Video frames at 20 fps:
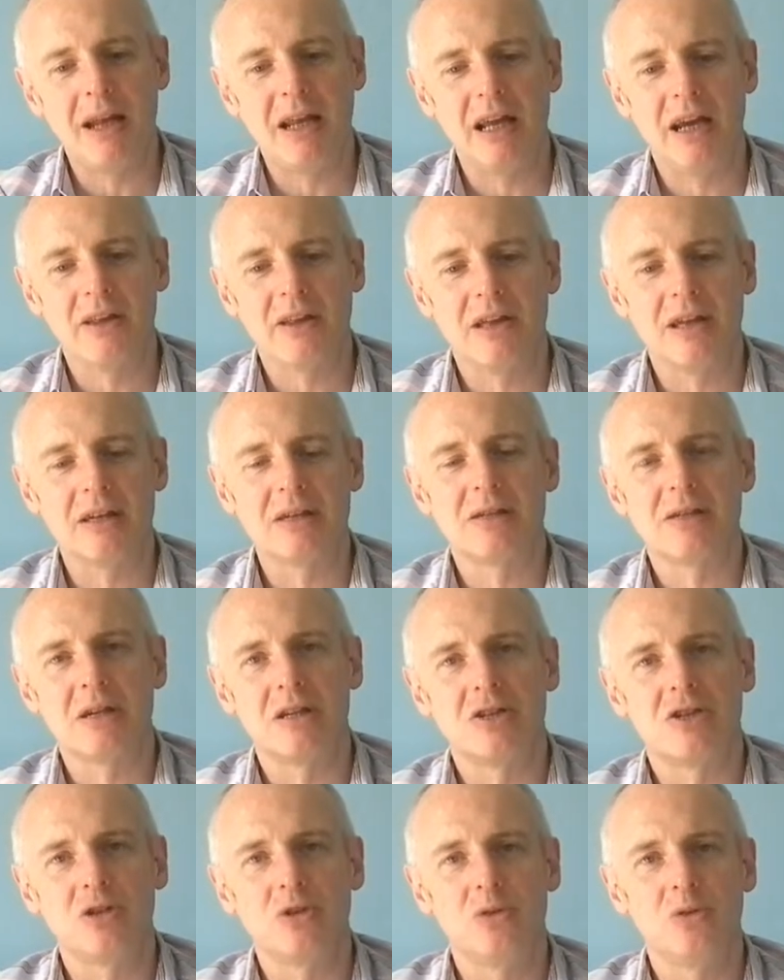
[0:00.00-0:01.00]
many others
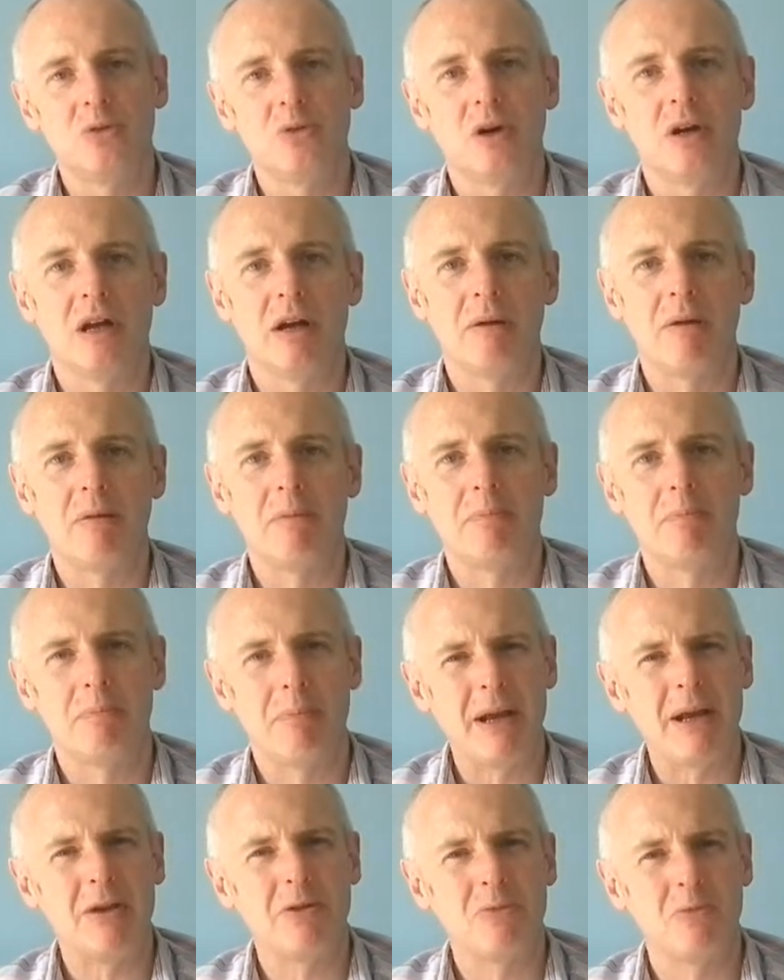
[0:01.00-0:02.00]
do.
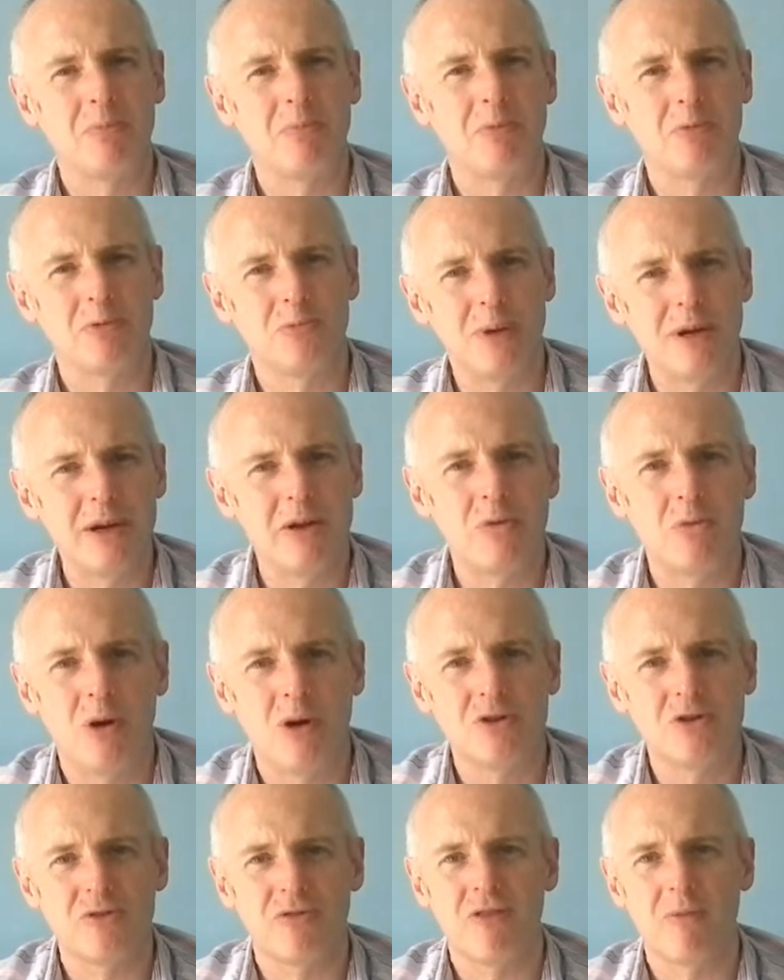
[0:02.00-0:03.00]
Pinot
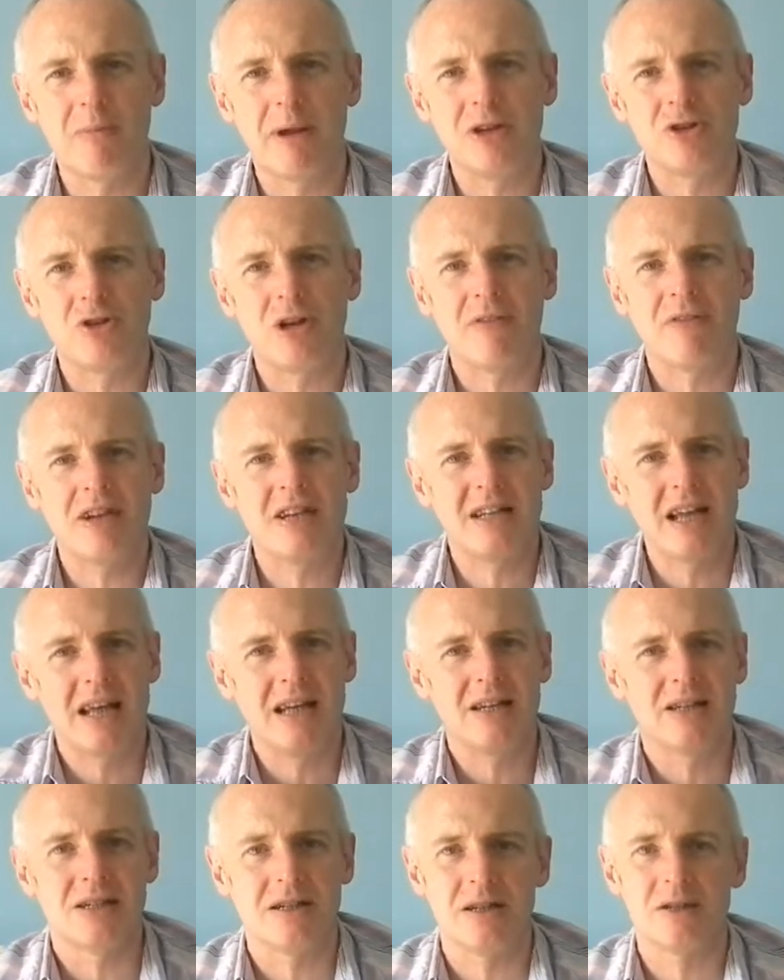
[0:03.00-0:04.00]
Noir, for me, should have a
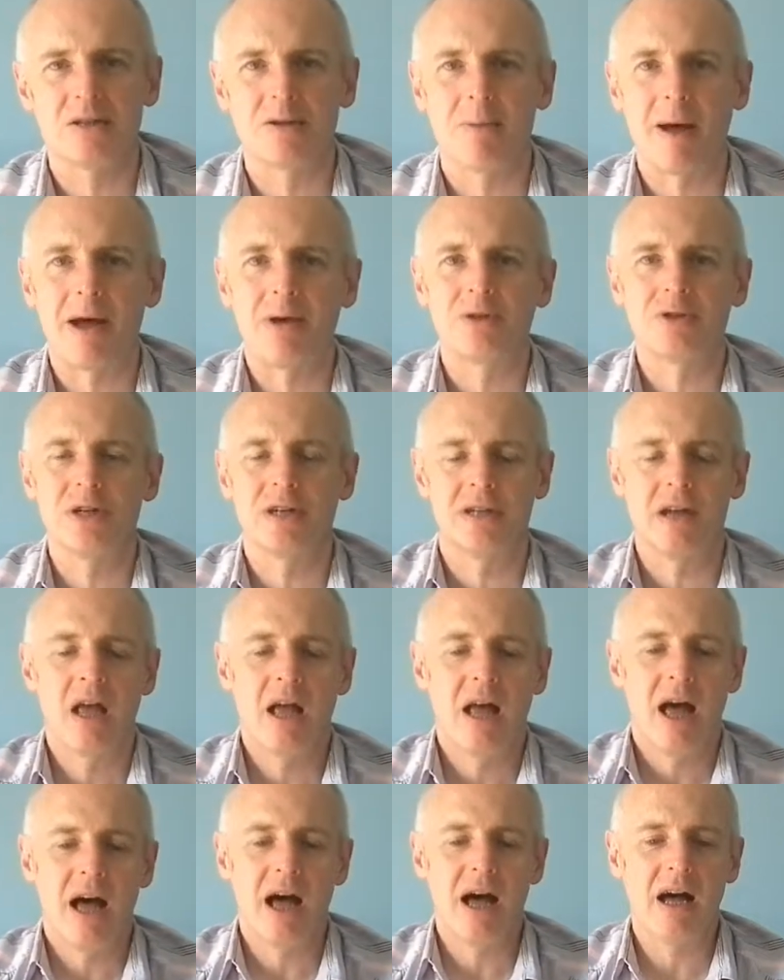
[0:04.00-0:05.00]
daintiness about it.
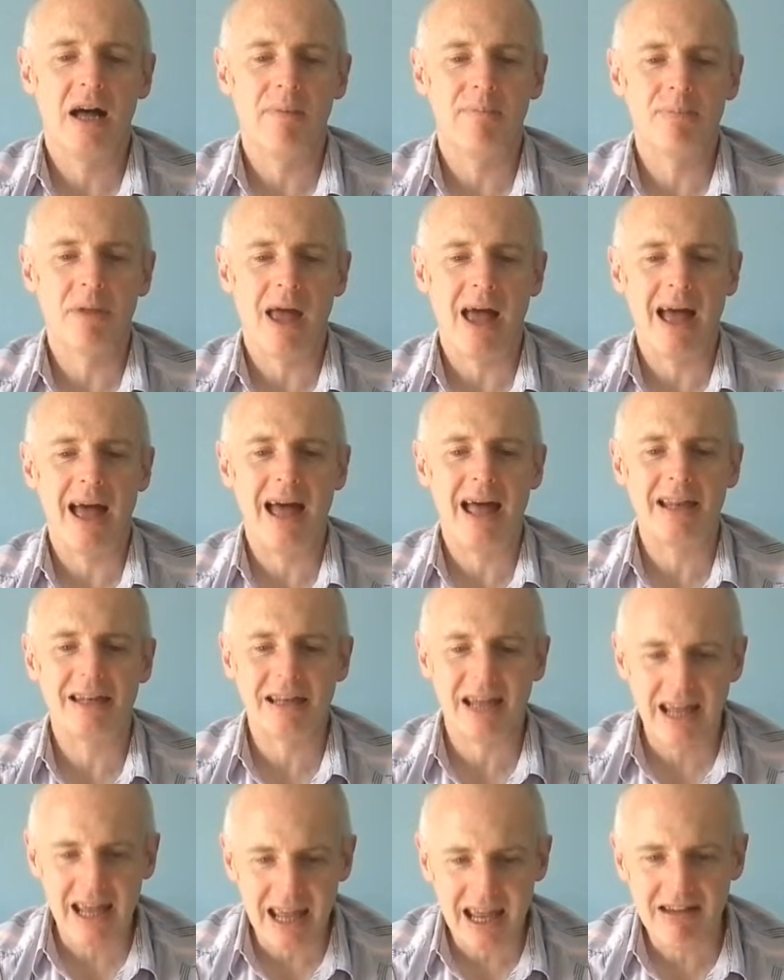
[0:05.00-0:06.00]

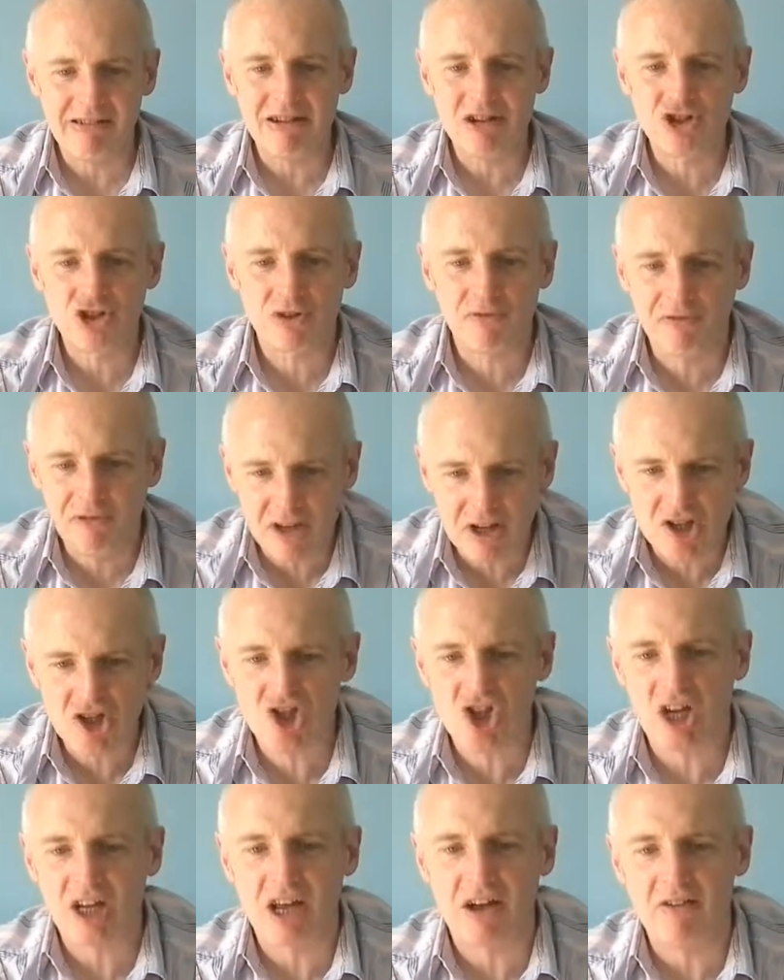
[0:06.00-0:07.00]
And here it just
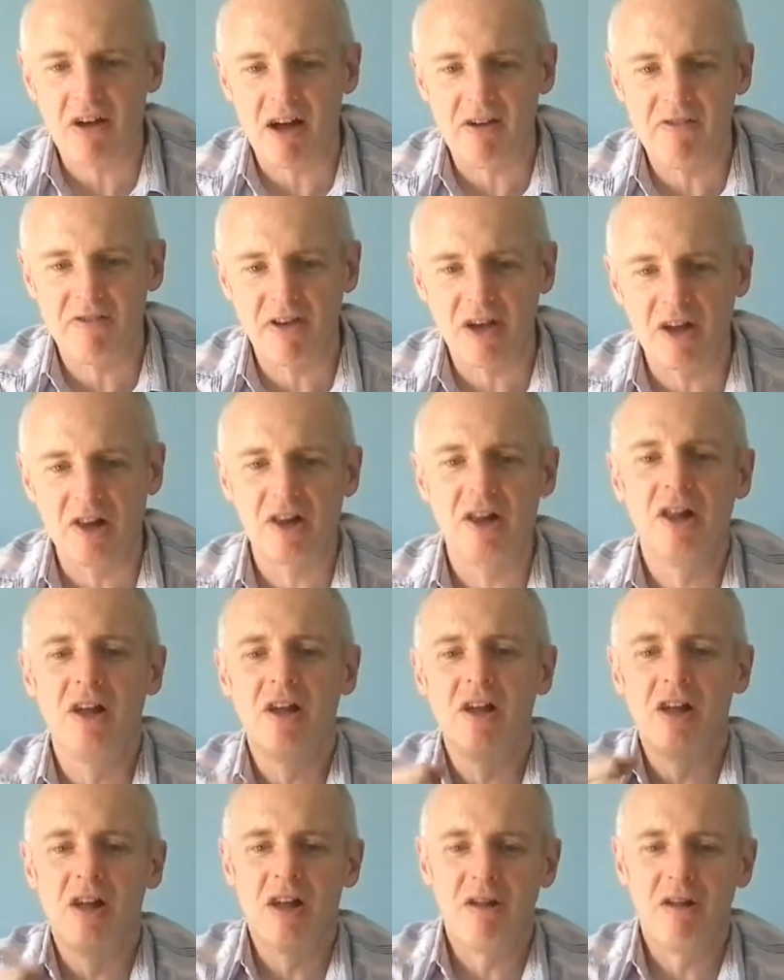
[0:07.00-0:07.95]
feels like I feel